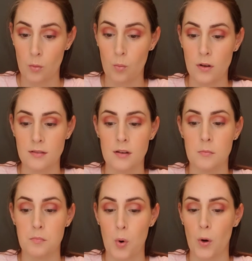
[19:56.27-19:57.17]
was an
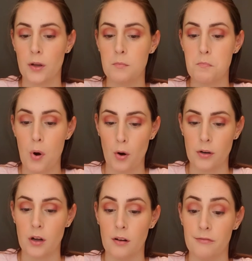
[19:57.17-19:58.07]
important
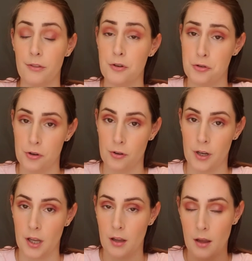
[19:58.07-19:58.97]
part of the
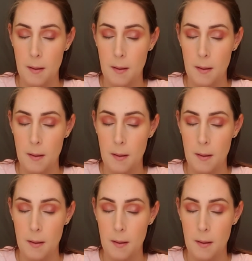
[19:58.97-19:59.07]
journey.